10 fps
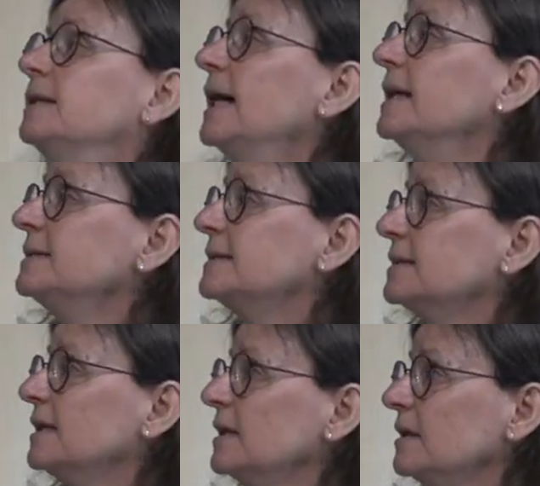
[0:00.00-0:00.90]
that
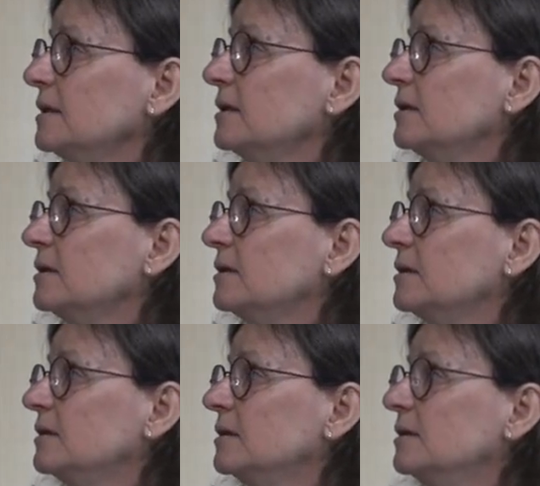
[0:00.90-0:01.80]
uh,
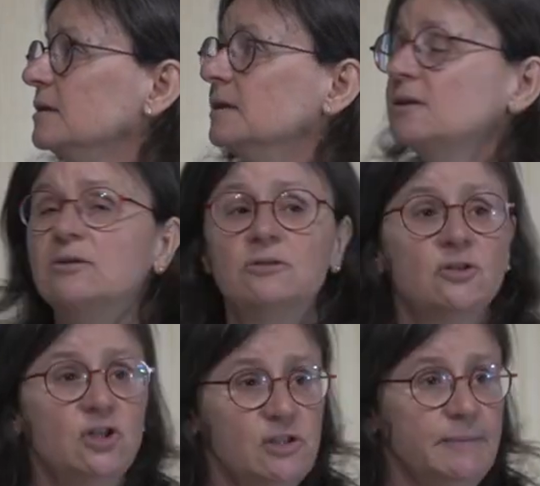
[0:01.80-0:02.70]
the
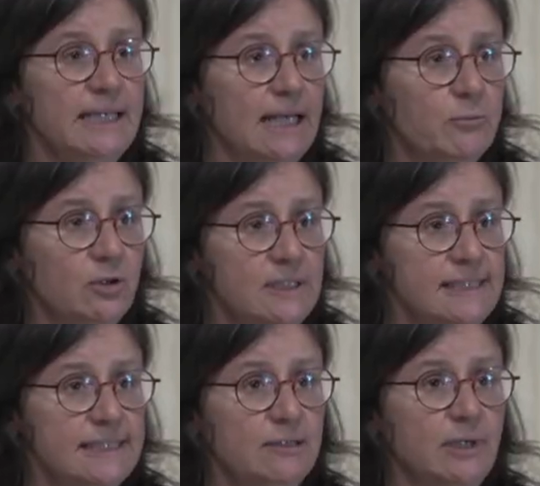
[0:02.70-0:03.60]
cosmic
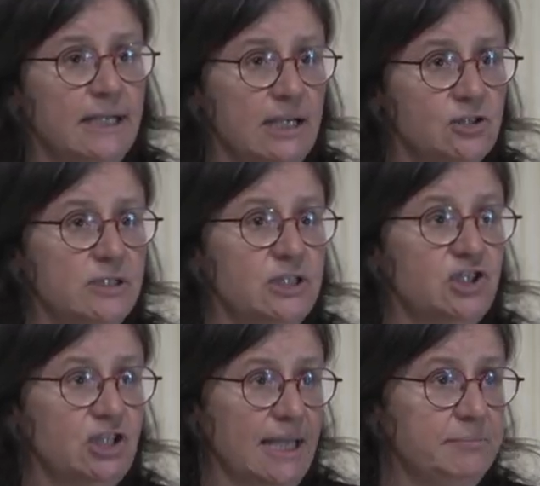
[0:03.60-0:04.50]
abundance, they were actually
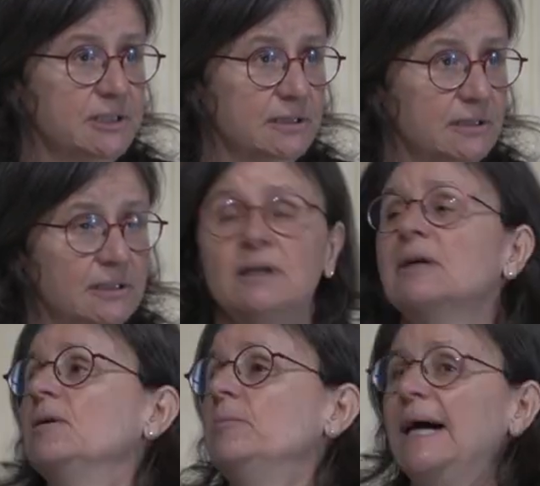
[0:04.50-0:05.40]
shaped
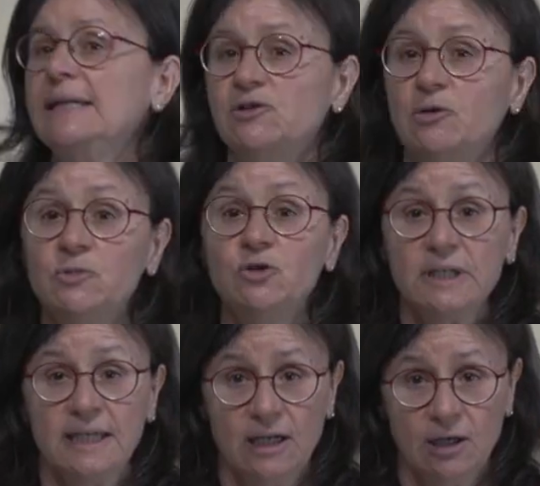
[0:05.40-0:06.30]
by some
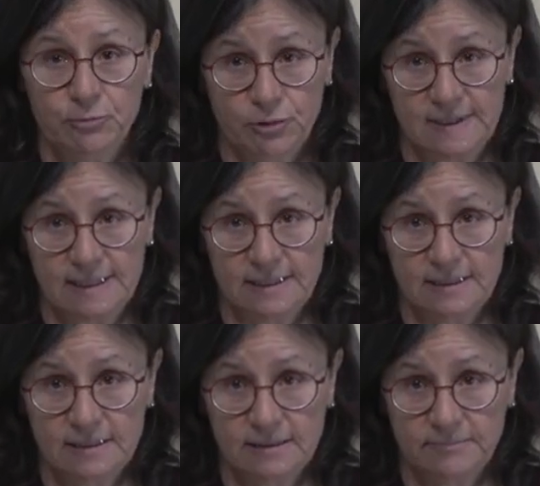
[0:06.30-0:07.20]
nuclear
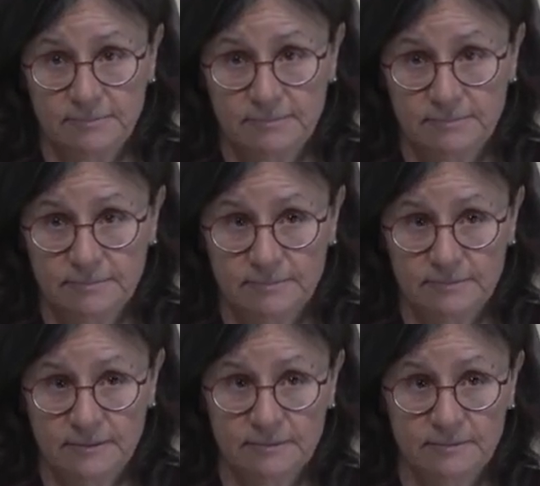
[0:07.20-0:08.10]
processes,
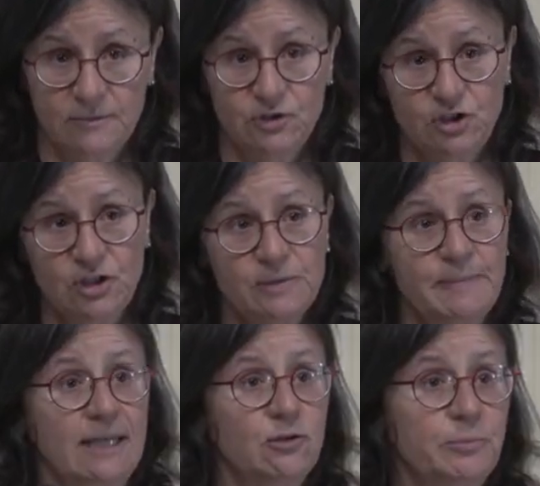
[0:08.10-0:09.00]
just
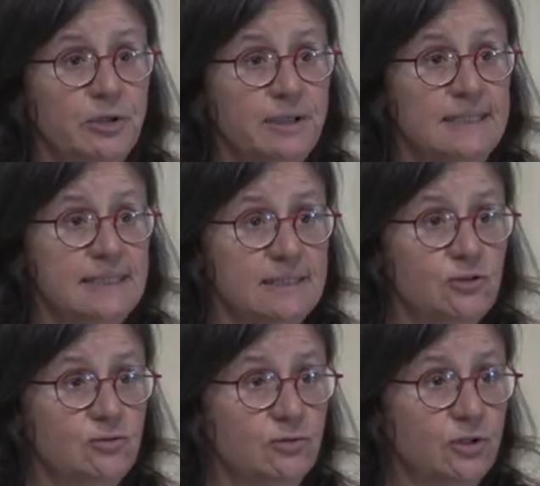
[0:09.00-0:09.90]
by comparing these
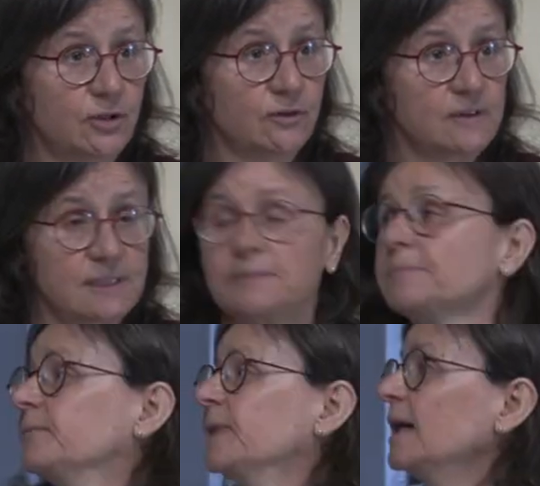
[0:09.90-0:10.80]
two curves.
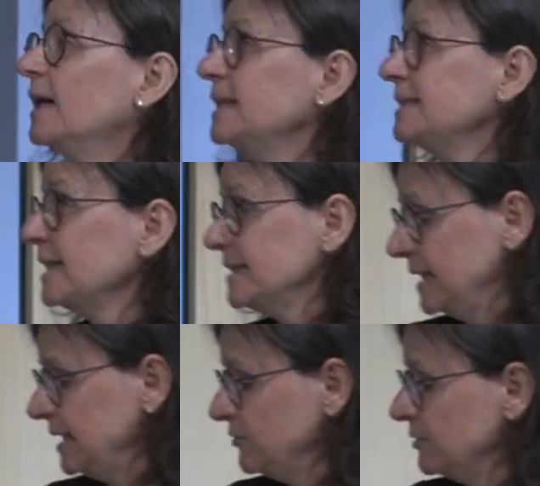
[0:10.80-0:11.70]
And as I
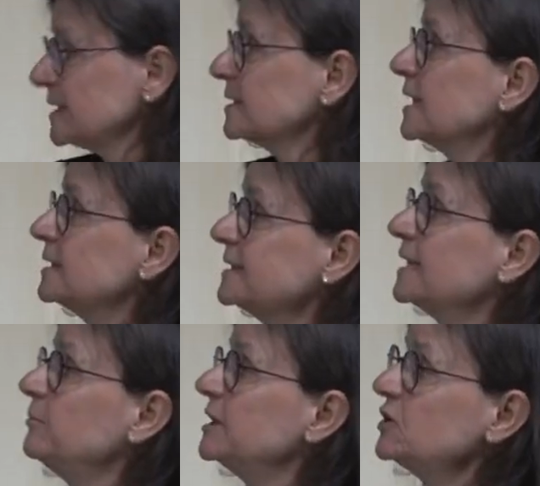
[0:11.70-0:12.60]
said, it was
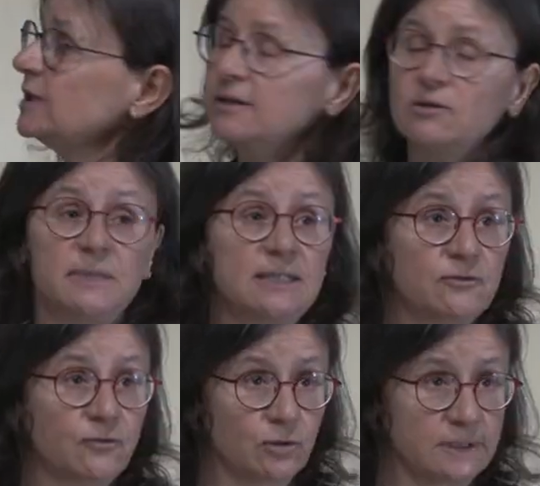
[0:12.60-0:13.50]
established in the
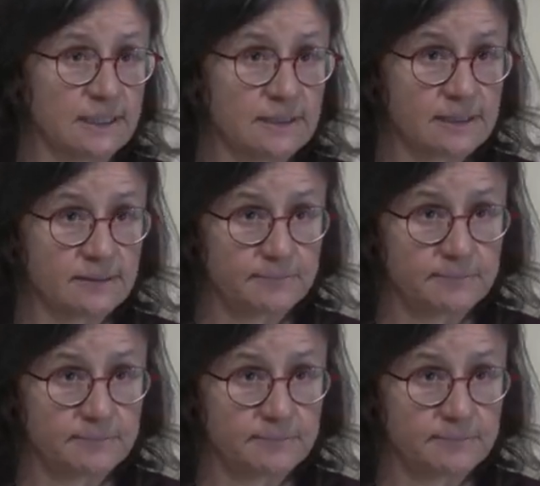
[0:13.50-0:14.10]
mid-40s,